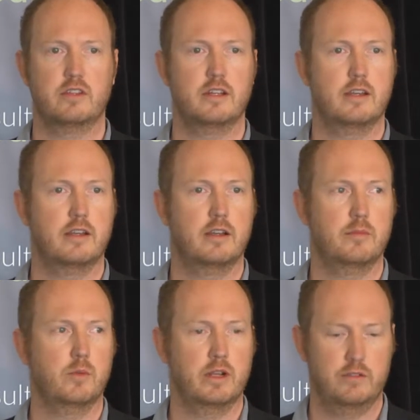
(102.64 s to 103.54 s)
it
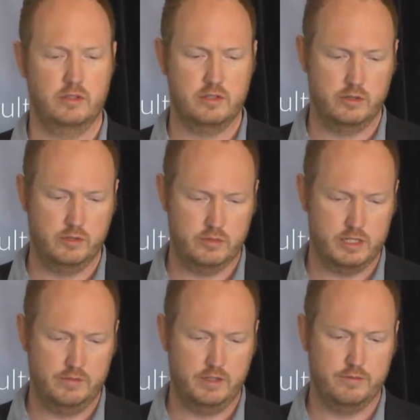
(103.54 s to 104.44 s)
whenever you turn on your
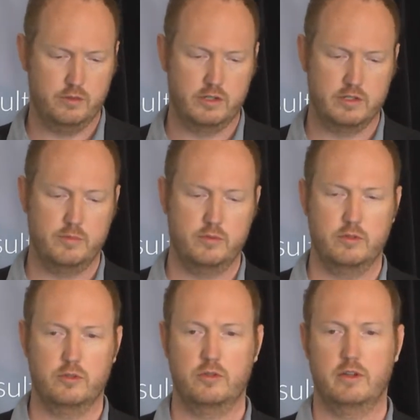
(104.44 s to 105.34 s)
TV, for example,
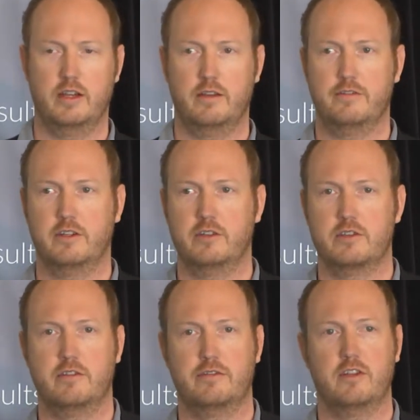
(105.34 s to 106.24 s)
or find
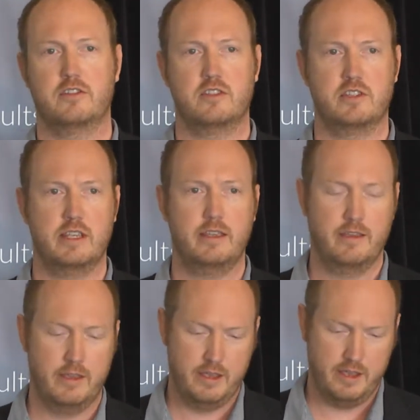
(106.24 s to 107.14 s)
yourself lost at sea.
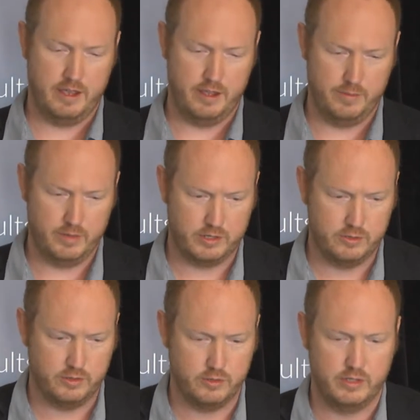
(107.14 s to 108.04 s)

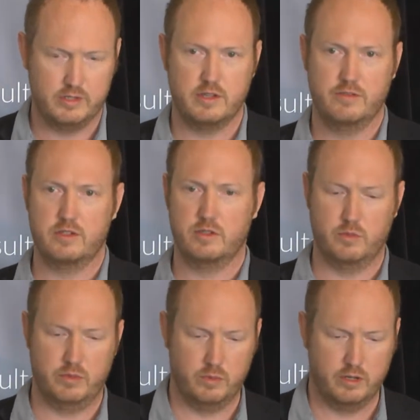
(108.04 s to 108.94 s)
Kordia services
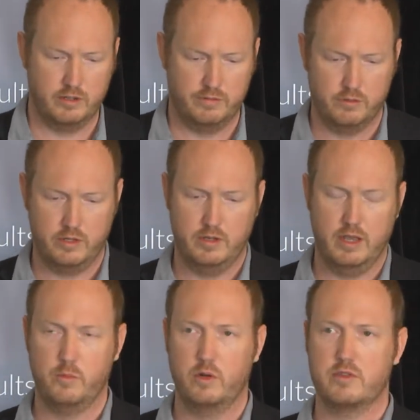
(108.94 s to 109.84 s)
will be working for you.
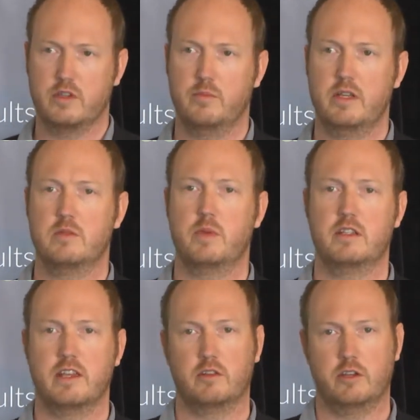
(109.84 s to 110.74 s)
We're also a B2B
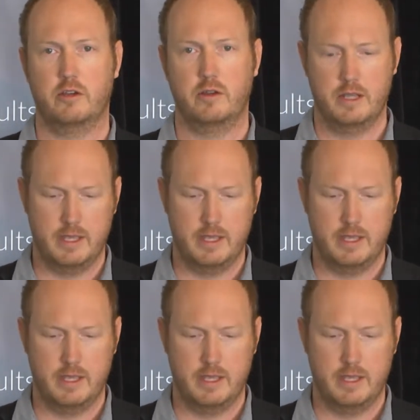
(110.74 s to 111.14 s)
telco,